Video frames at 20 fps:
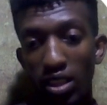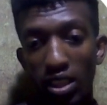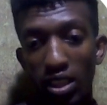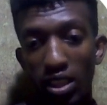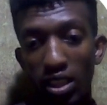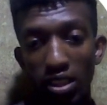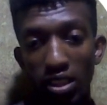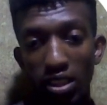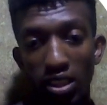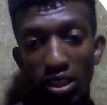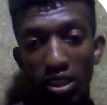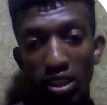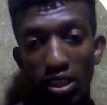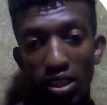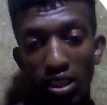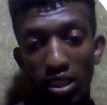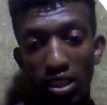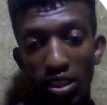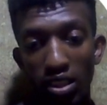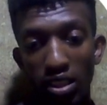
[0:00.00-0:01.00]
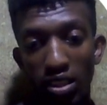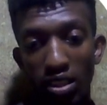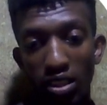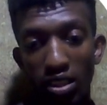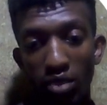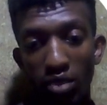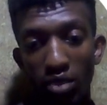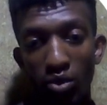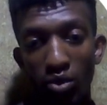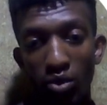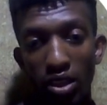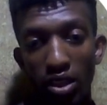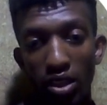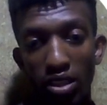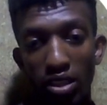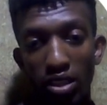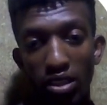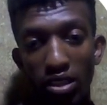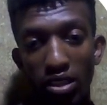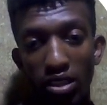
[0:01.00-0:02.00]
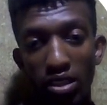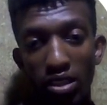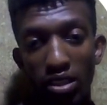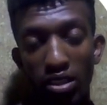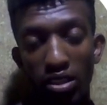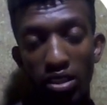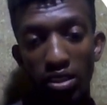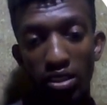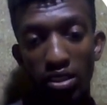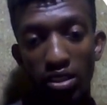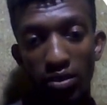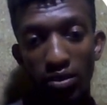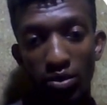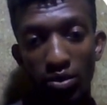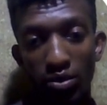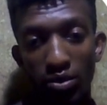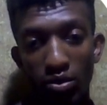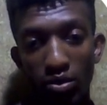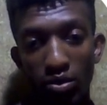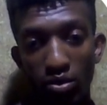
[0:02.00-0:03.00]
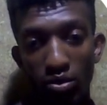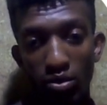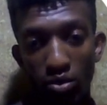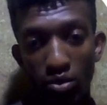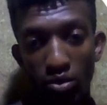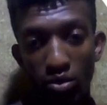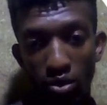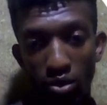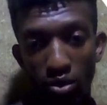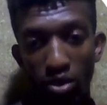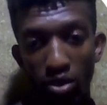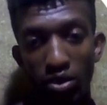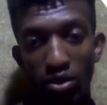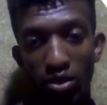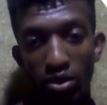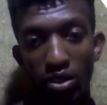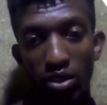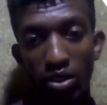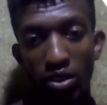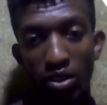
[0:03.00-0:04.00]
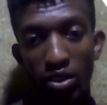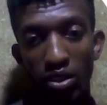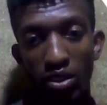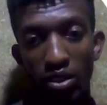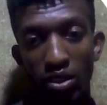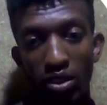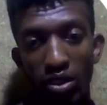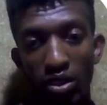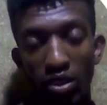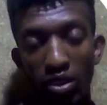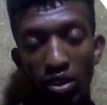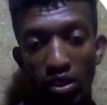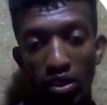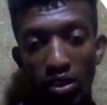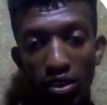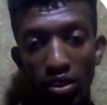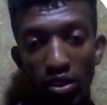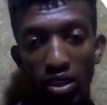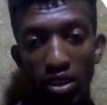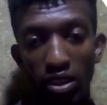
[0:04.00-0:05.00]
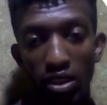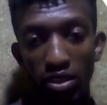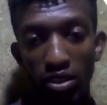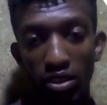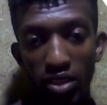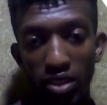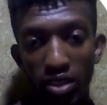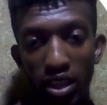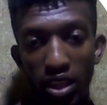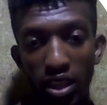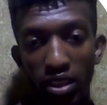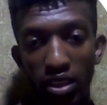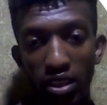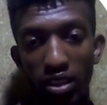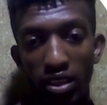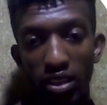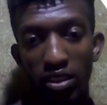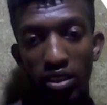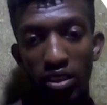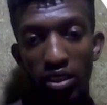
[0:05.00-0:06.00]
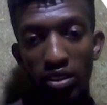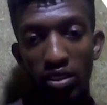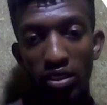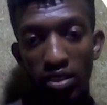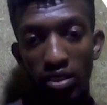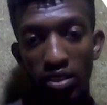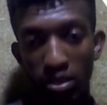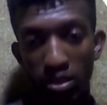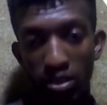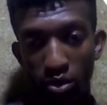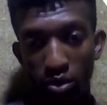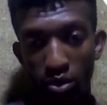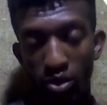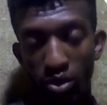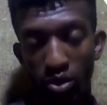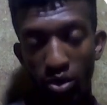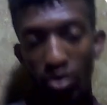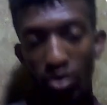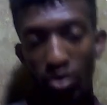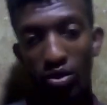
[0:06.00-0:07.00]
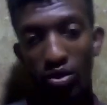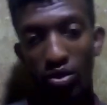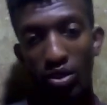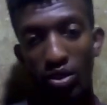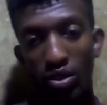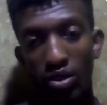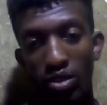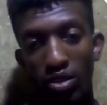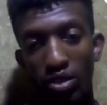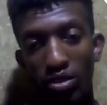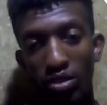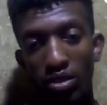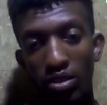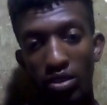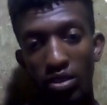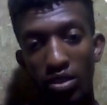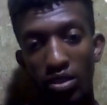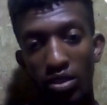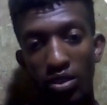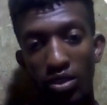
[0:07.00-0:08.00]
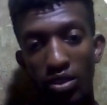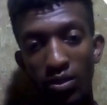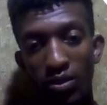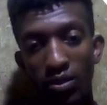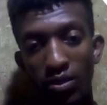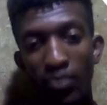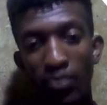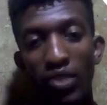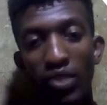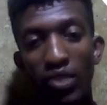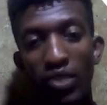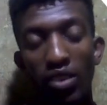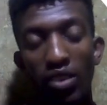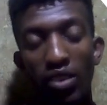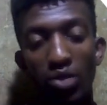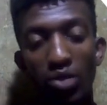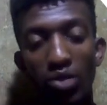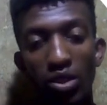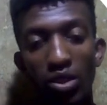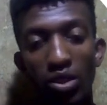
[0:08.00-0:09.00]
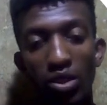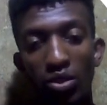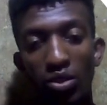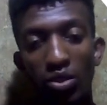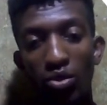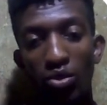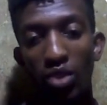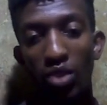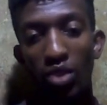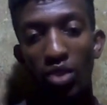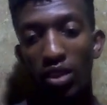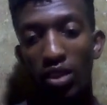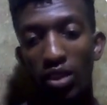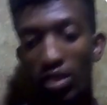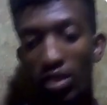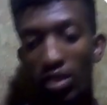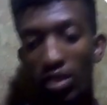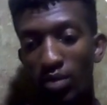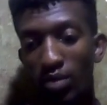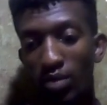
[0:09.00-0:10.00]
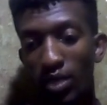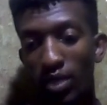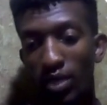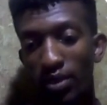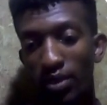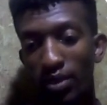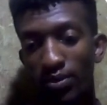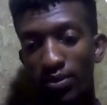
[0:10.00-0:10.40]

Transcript: 1981 and sold, retested again and then sold. Okay, as you can see, went to RTP.